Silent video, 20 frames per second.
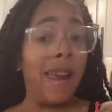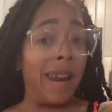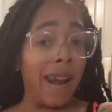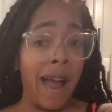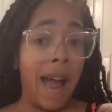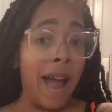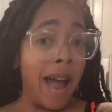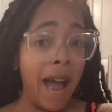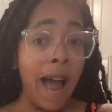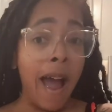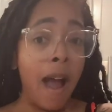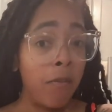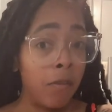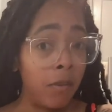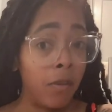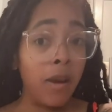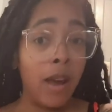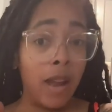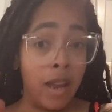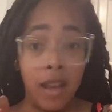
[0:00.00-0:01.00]
and I,
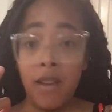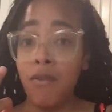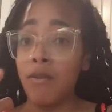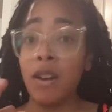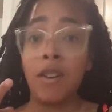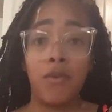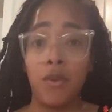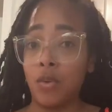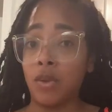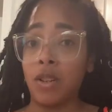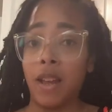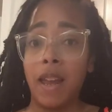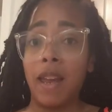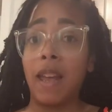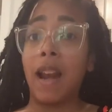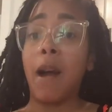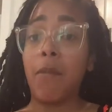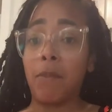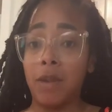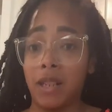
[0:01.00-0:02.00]
I'm even if you
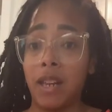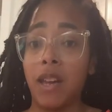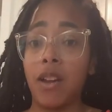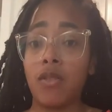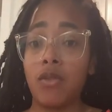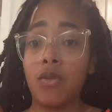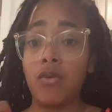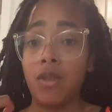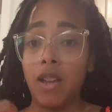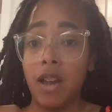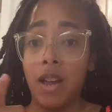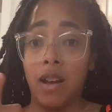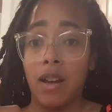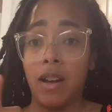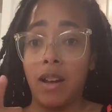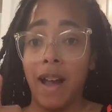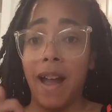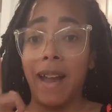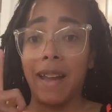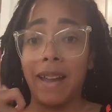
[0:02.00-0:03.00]
say it, I'm gonna tell you, yeah,
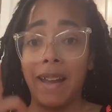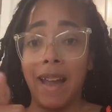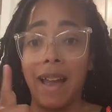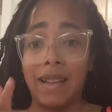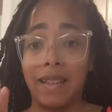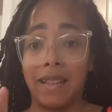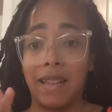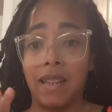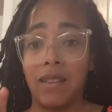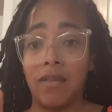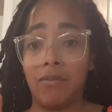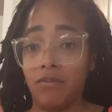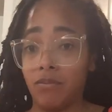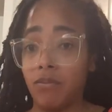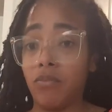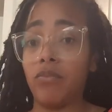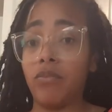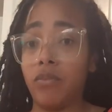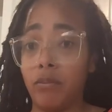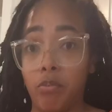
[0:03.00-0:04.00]
I got it.
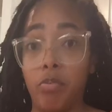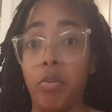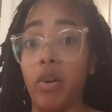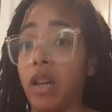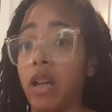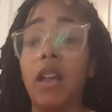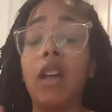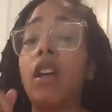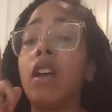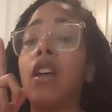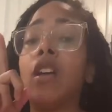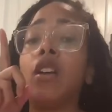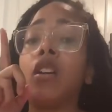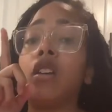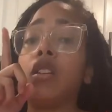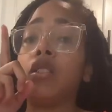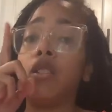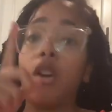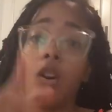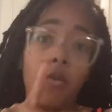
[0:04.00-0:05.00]
But
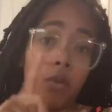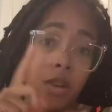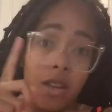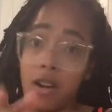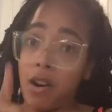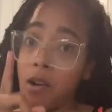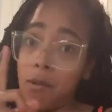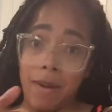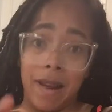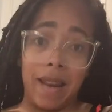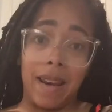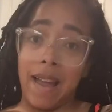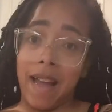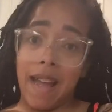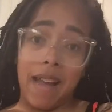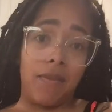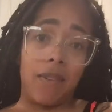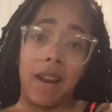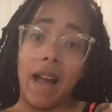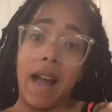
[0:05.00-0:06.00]
don't get on my
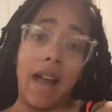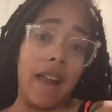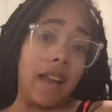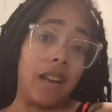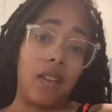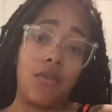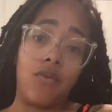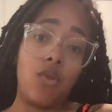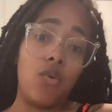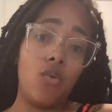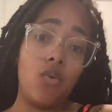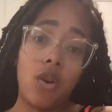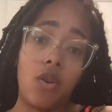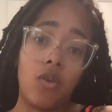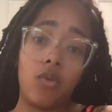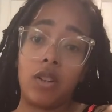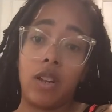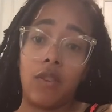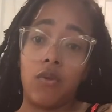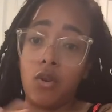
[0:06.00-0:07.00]
live line if you
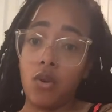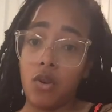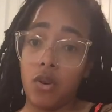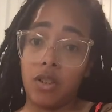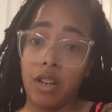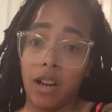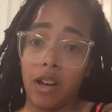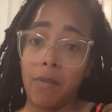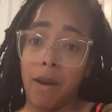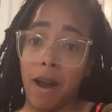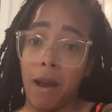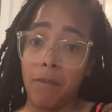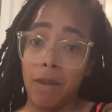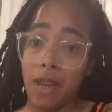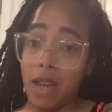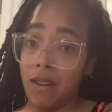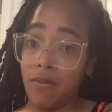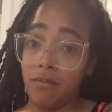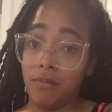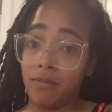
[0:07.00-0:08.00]
gonna if you gonna talk about
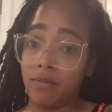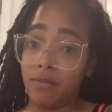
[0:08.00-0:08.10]
me.